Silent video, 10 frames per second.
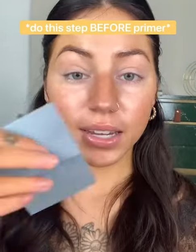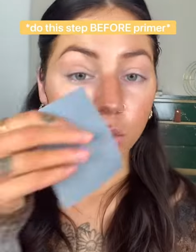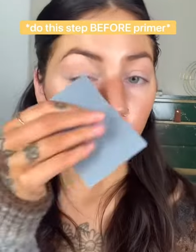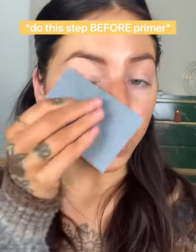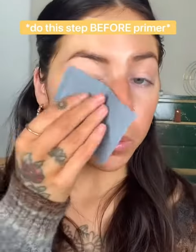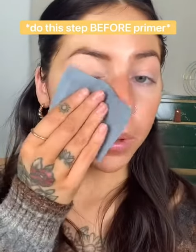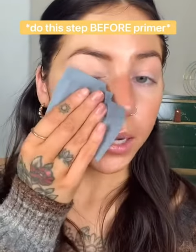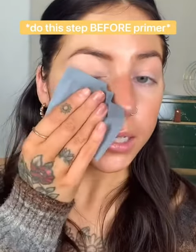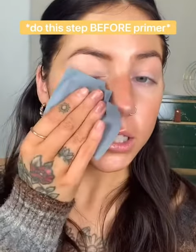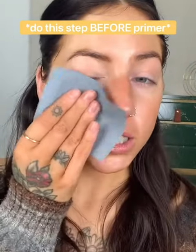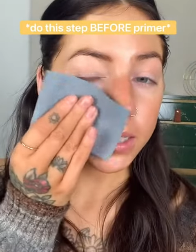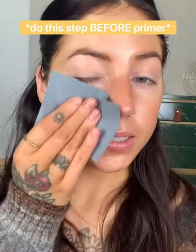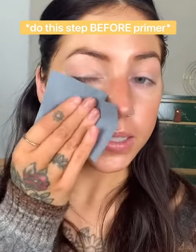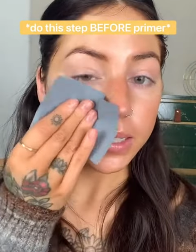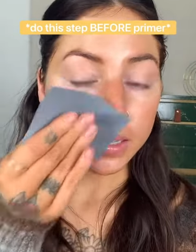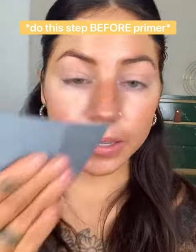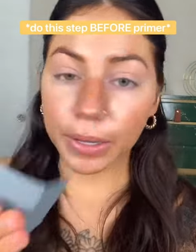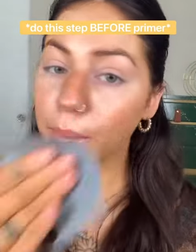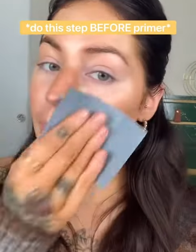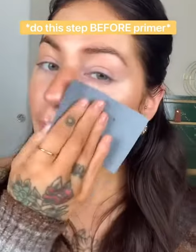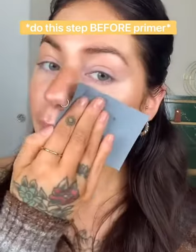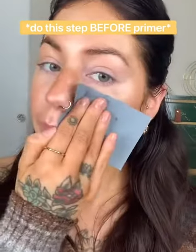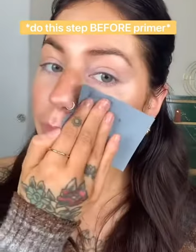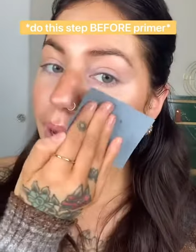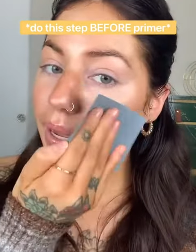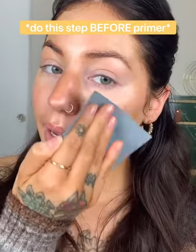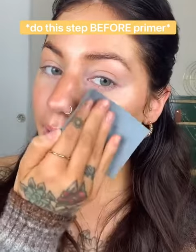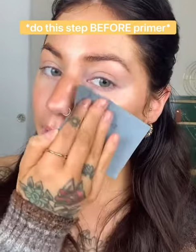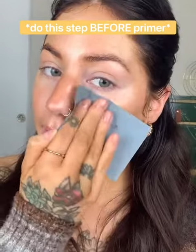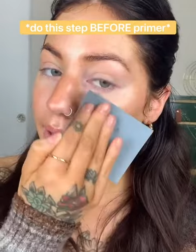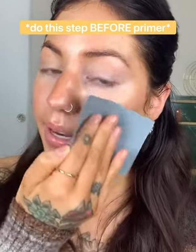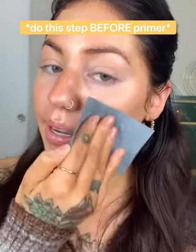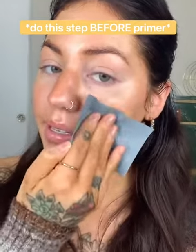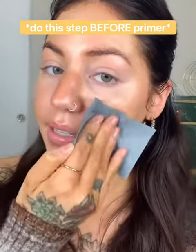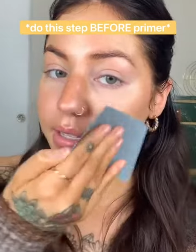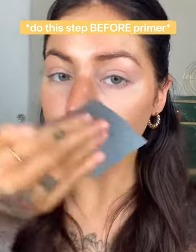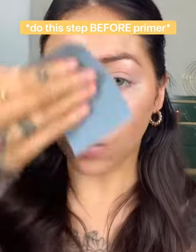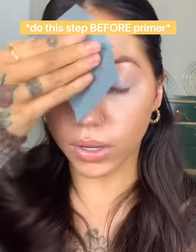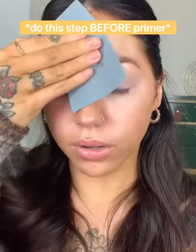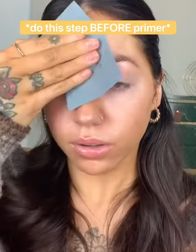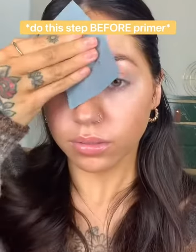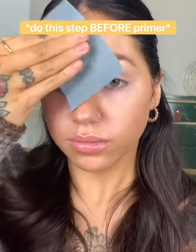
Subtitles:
an oil blotting sheet and pat away any of that excess oil.